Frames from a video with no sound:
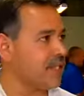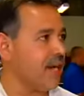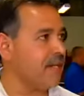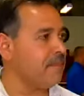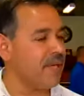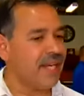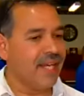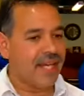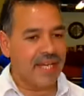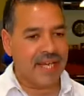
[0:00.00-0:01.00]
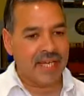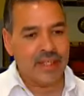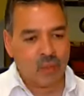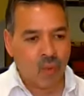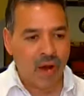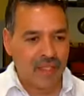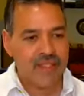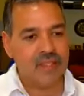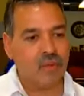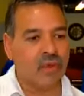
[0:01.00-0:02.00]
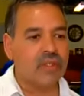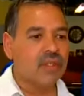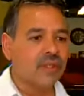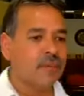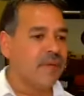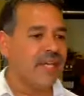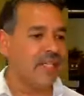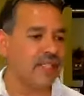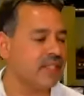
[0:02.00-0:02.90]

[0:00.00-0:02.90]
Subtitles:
type. And while it did work a little bit,